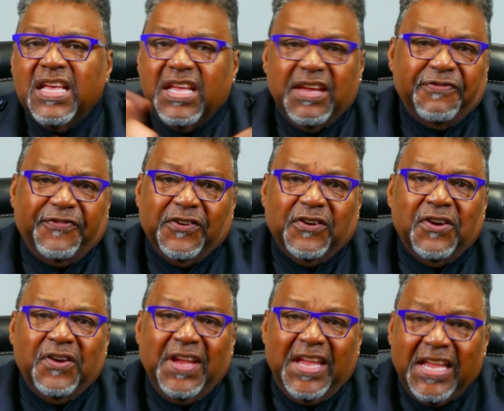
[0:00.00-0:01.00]
If
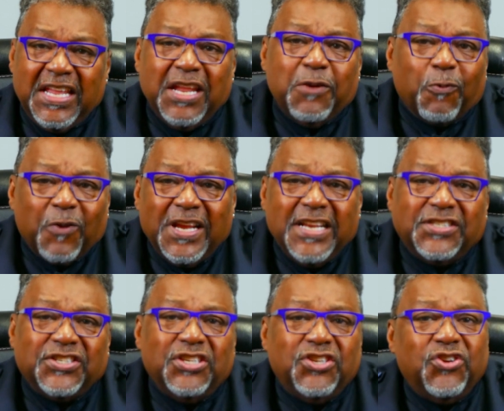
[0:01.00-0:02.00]
for any
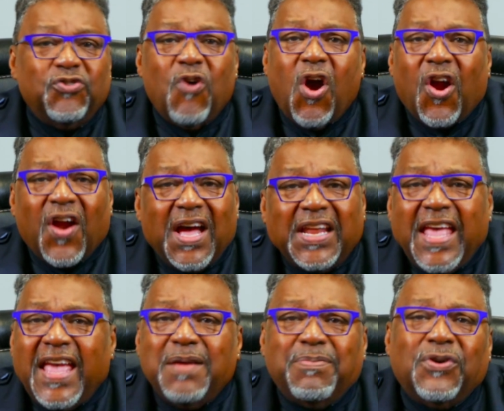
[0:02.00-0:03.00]
reason you are
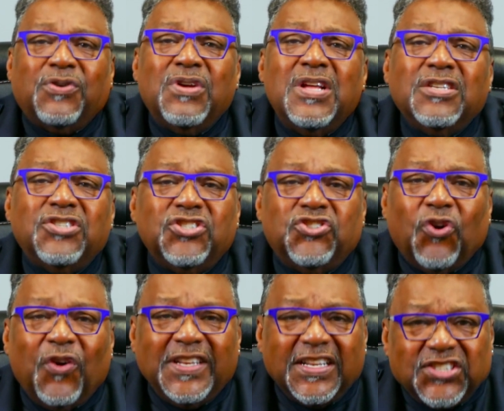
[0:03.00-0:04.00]
unable to
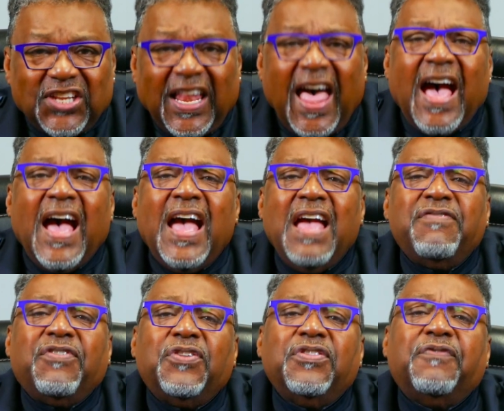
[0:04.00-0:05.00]
join us
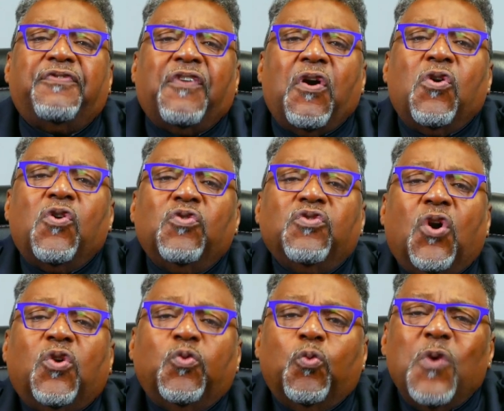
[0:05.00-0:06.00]
live on the phone
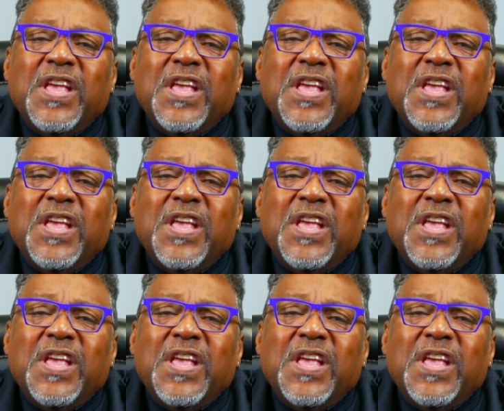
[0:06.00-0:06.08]
on